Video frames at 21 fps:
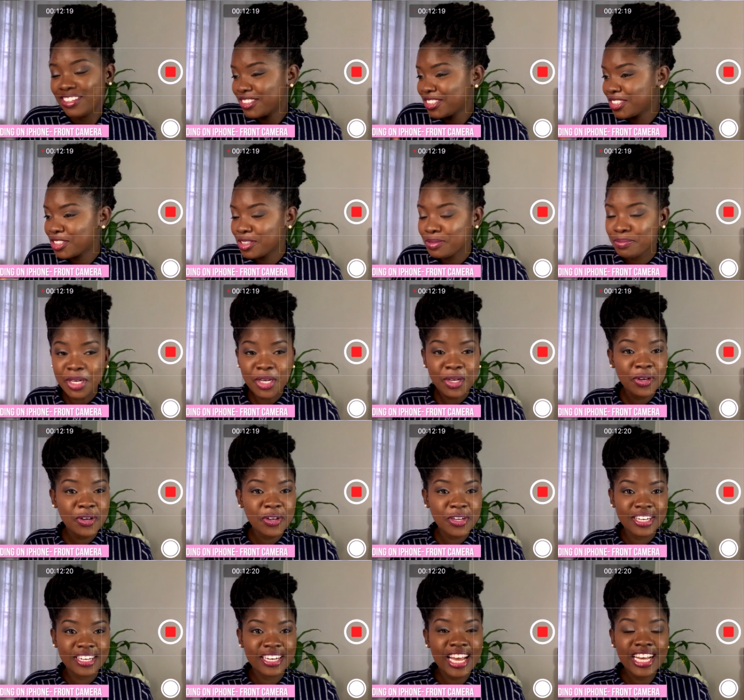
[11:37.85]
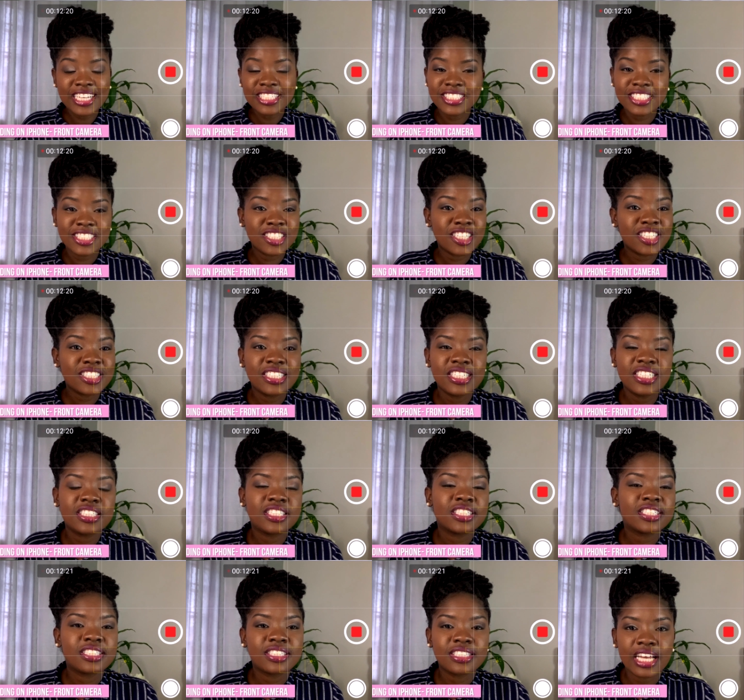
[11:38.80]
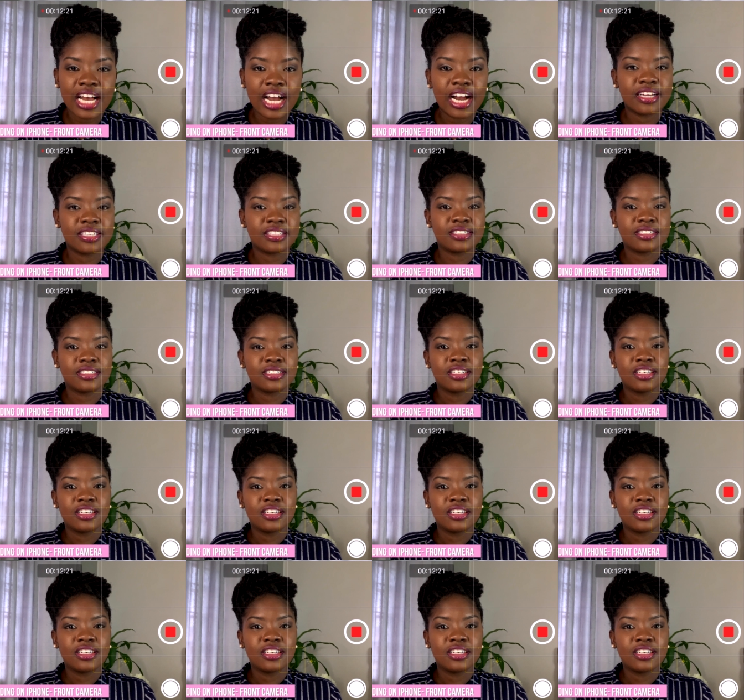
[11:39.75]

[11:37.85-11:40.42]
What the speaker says: You should be good. You just need to start.